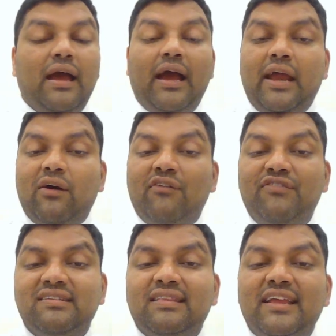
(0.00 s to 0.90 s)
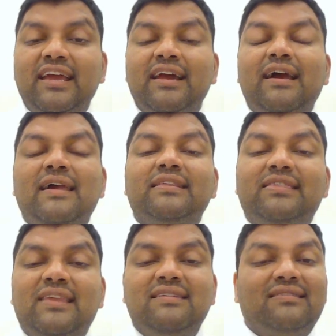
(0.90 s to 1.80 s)
And obviously,
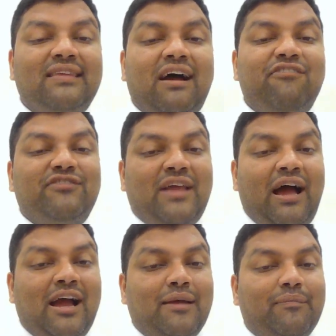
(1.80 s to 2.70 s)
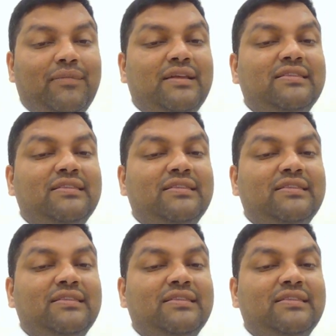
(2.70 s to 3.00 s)
this tough time,